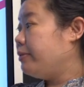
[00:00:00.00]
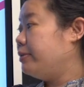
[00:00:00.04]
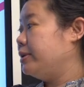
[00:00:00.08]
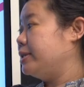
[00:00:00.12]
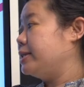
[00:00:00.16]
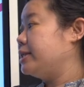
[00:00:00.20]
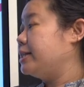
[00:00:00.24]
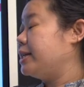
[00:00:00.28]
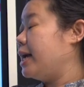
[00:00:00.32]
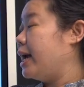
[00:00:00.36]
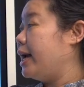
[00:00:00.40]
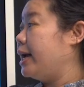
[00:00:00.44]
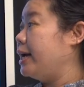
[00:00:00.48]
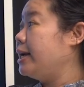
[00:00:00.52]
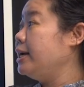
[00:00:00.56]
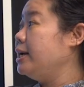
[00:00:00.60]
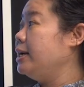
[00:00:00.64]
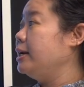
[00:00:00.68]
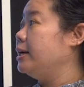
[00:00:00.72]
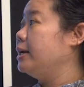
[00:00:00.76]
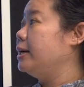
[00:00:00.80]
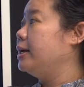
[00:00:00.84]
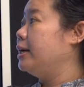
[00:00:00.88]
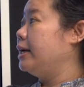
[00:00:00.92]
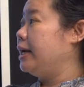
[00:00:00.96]
would say
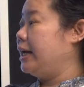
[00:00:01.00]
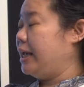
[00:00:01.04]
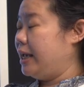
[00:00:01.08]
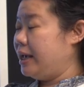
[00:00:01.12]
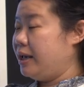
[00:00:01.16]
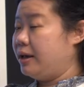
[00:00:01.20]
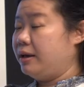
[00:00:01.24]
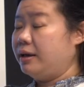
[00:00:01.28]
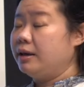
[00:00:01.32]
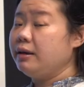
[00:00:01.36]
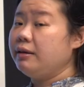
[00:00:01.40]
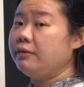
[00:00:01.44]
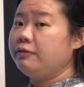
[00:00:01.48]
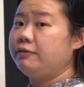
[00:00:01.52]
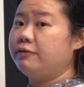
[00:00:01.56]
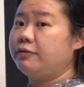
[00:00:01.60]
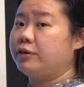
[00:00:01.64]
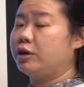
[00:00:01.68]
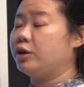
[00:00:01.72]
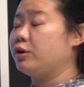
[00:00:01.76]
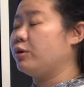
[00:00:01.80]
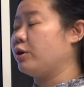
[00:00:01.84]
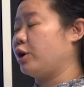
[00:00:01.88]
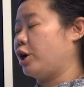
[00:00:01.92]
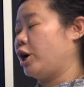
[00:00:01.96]
if
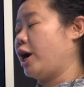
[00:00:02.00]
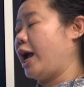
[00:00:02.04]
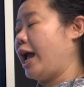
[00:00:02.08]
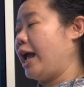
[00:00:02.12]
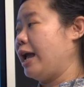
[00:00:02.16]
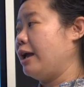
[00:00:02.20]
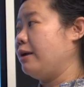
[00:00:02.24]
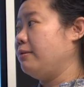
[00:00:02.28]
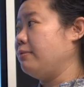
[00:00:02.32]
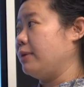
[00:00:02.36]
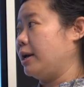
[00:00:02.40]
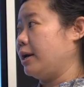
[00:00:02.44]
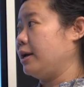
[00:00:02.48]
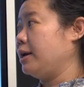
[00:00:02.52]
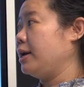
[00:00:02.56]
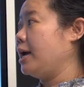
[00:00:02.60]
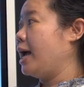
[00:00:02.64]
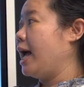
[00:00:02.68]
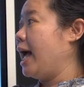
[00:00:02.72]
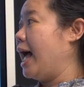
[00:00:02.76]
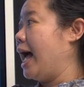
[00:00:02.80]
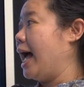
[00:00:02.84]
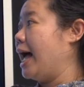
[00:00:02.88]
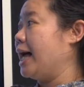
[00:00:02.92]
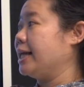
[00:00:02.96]
you are aiming
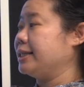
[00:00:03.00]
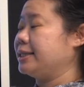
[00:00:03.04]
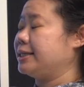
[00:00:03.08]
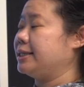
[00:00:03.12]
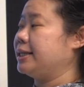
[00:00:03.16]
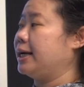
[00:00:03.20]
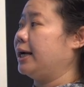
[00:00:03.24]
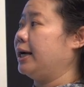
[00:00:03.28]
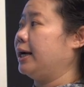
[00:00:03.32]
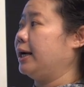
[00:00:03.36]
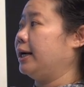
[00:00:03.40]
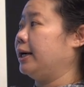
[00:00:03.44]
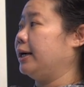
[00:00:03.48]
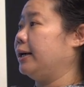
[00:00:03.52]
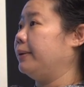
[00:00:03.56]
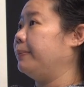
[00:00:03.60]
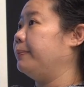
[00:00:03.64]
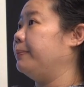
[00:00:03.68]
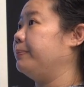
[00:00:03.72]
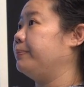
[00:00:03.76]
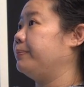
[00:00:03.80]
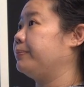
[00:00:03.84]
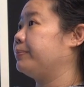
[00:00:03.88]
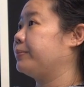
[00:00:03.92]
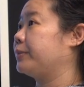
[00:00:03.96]
at
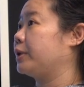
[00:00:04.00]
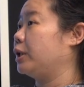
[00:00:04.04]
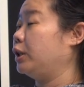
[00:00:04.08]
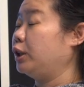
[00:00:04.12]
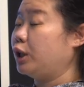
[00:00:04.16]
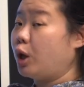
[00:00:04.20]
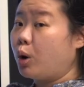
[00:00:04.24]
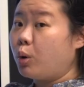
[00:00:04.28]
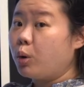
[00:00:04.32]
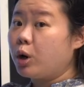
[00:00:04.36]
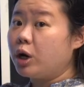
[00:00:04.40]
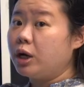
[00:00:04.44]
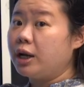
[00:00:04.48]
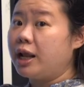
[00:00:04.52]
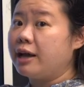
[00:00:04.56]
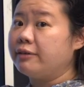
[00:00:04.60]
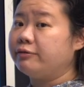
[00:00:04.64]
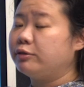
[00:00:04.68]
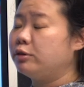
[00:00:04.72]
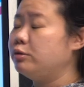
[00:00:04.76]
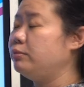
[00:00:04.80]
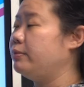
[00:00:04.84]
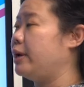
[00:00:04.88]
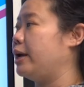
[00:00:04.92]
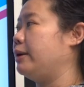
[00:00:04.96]
lower
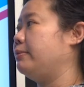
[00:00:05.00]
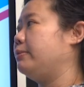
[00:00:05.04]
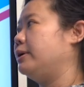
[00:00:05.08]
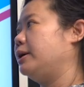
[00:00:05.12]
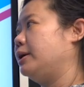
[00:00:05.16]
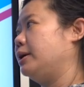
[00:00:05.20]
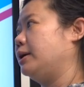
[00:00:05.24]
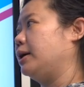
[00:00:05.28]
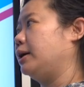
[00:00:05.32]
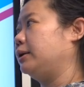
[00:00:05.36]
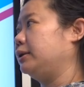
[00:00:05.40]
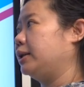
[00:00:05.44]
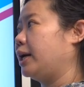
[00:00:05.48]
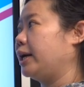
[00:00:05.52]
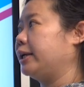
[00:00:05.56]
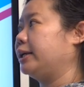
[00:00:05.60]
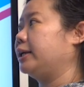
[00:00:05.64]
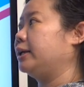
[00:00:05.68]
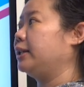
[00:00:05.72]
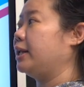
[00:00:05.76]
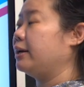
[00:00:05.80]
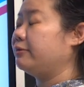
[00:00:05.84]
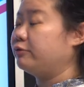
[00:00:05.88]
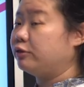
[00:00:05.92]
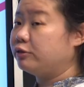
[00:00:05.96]
level, maybe like
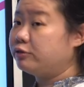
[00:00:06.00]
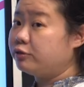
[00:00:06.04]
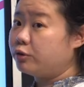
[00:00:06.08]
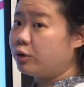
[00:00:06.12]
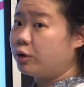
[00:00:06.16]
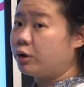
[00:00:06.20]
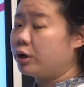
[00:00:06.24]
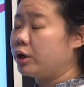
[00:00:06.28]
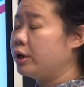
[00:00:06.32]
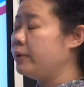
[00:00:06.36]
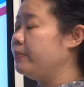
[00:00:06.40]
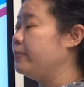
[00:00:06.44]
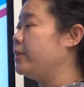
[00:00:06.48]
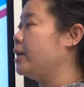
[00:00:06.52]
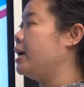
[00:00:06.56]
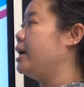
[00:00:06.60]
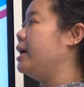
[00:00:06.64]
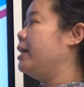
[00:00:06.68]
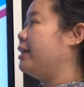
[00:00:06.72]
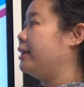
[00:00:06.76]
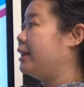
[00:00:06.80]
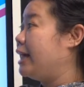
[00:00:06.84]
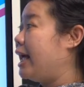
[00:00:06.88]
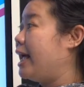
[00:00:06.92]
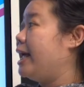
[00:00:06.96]
a level 4,
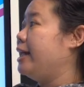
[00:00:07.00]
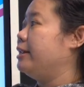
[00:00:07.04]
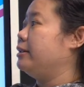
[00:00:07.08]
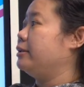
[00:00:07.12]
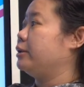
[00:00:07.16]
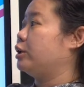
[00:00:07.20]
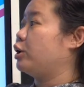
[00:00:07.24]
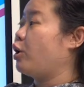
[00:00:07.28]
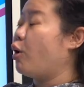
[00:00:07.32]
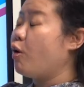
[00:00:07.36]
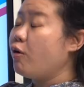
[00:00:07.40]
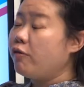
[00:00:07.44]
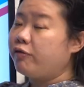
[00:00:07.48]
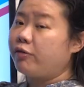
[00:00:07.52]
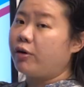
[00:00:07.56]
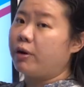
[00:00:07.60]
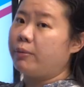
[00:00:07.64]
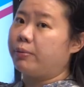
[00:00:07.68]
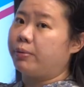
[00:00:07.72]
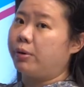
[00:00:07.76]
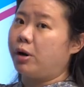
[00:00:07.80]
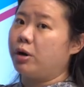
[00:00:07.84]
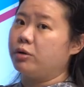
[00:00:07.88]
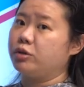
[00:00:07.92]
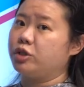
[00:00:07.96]
then go for
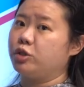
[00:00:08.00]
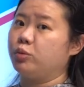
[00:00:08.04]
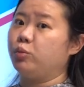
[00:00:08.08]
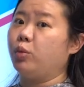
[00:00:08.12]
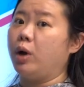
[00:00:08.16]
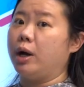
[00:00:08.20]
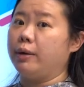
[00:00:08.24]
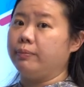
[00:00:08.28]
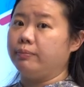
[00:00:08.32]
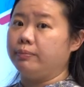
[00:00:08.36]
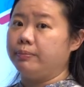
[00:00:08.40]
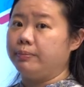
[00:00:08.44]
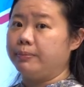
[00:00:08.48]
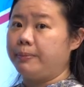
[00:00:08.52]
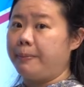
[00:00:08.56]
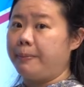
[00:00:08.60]
approach 1.